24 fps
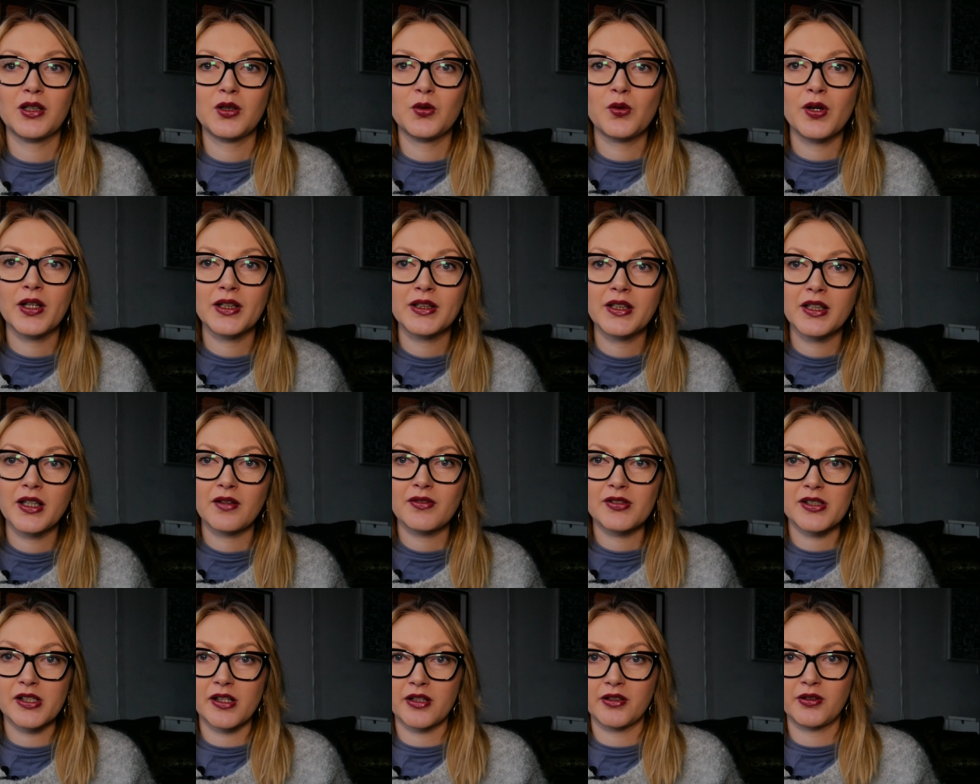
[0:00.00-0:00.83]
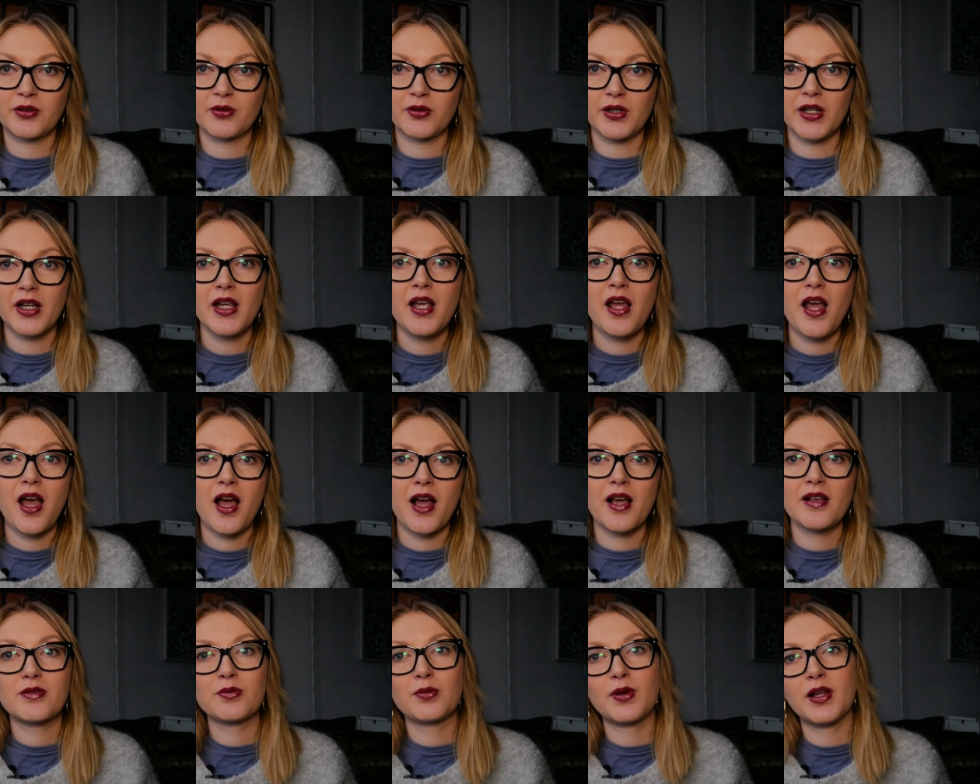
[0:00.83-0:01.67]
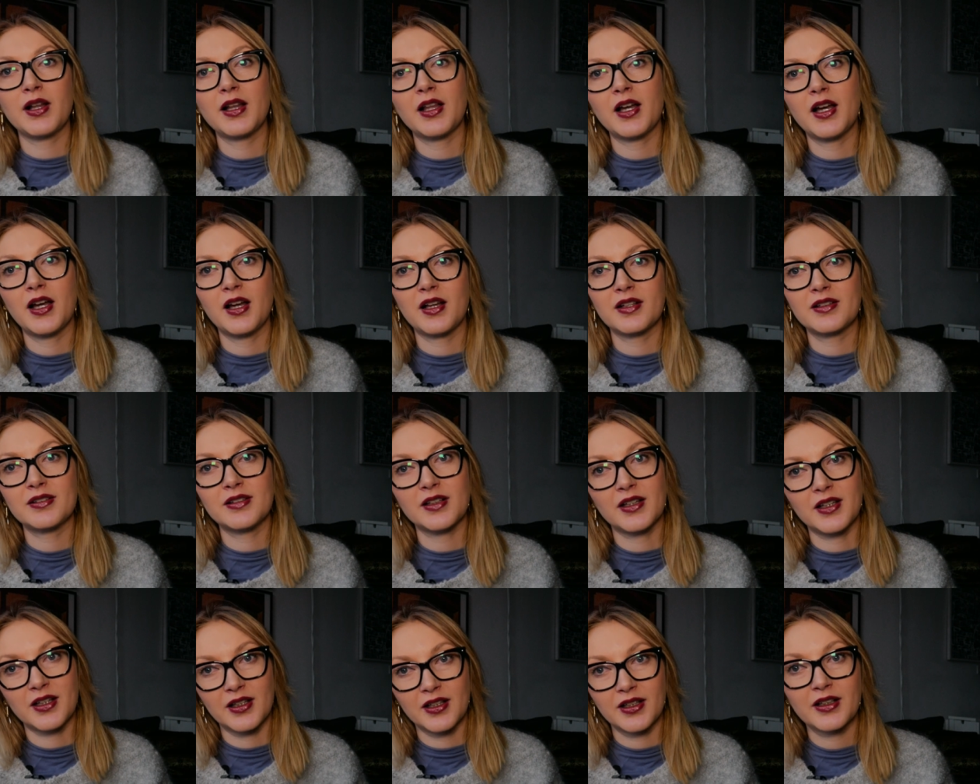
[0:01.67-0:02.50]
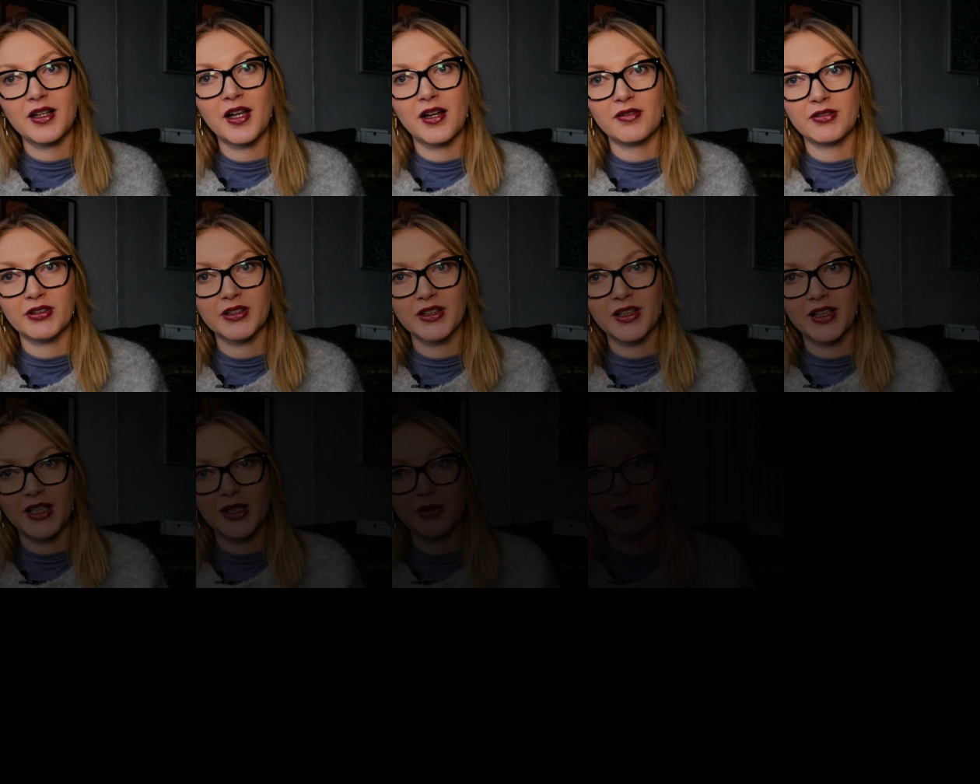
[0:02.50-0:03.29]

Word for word: twentieth century as well as uh, currently.